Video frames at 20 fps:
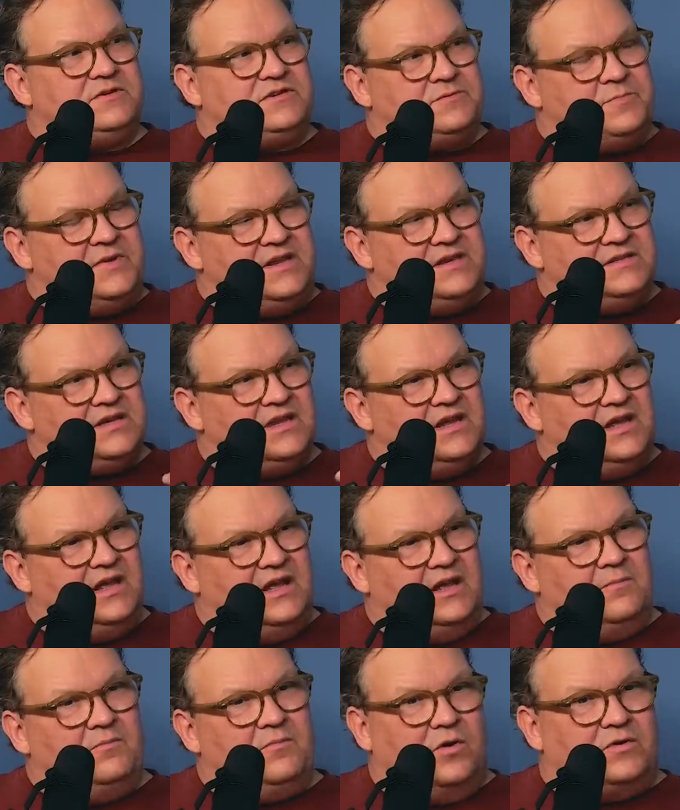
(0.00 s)
which means
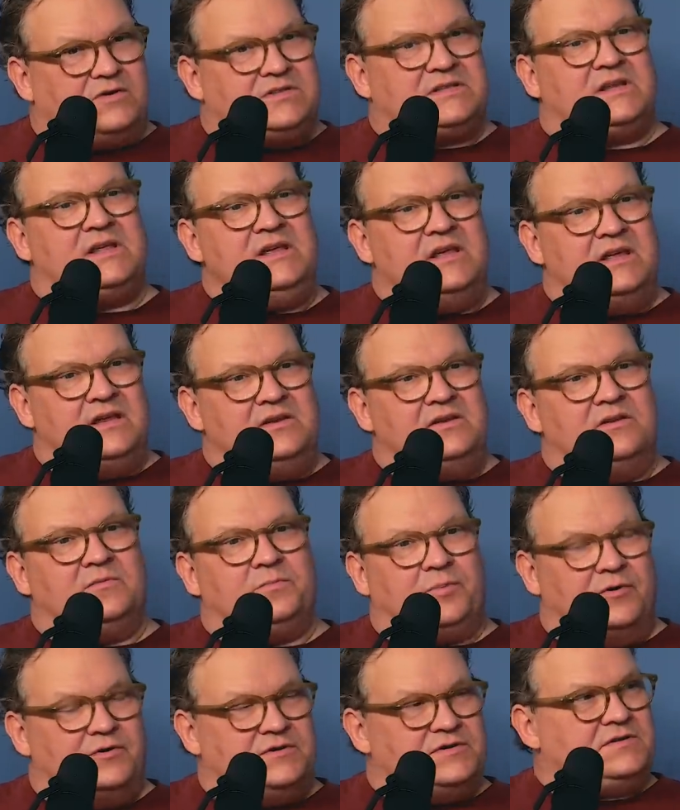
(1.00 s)
mostly in your
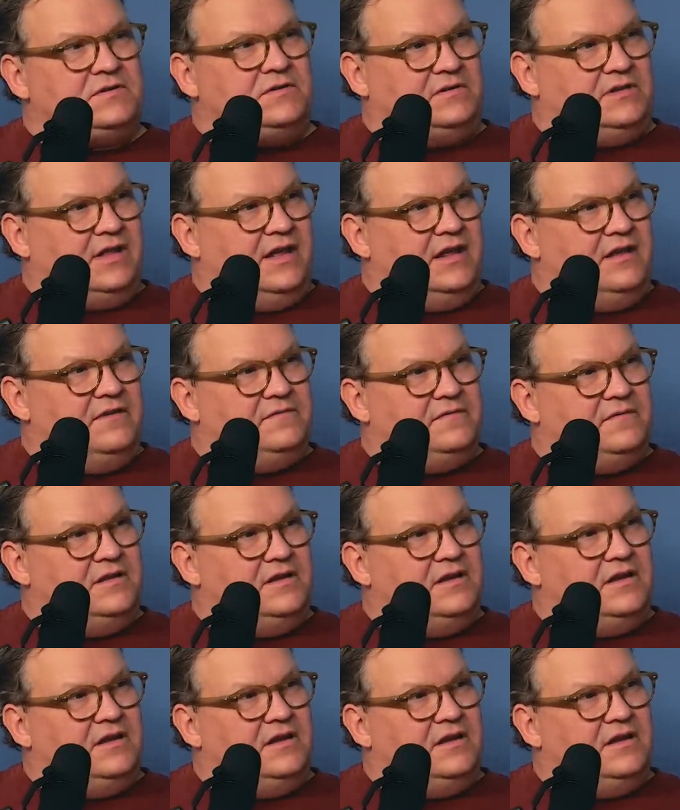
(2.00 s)
personal life.